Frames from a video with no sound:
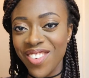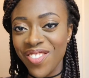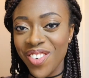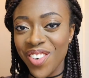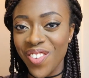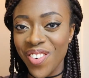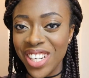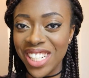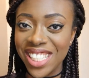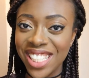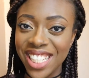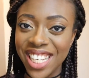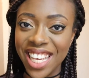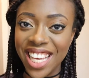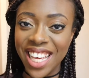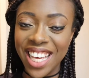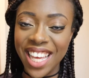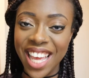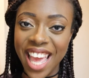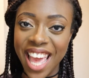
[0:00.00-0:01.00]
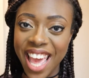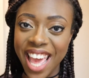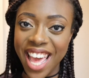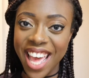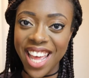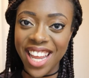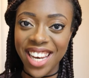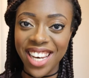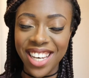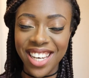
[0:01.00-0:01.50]
you for watching
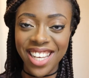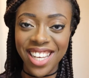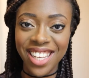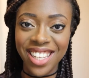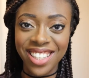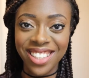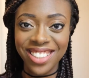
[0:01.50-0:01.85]
and